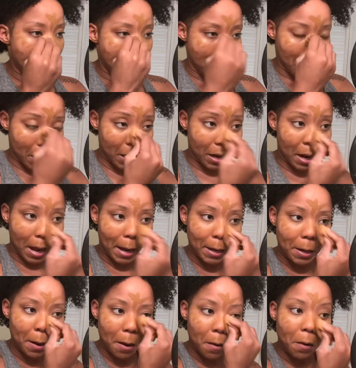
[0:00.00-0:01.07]
and I
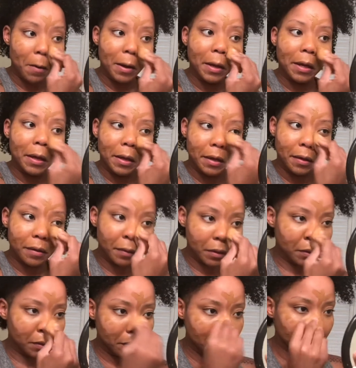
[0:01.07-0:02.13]
go in
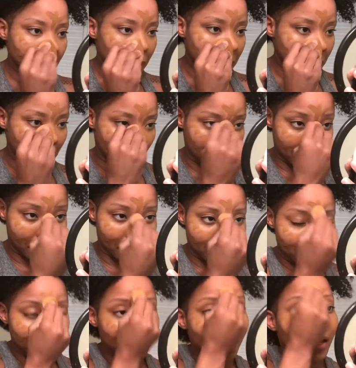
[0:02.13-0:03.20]
starting
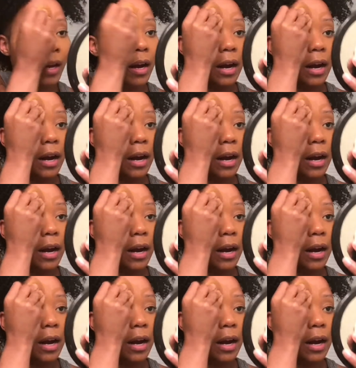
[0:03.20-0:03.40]
under my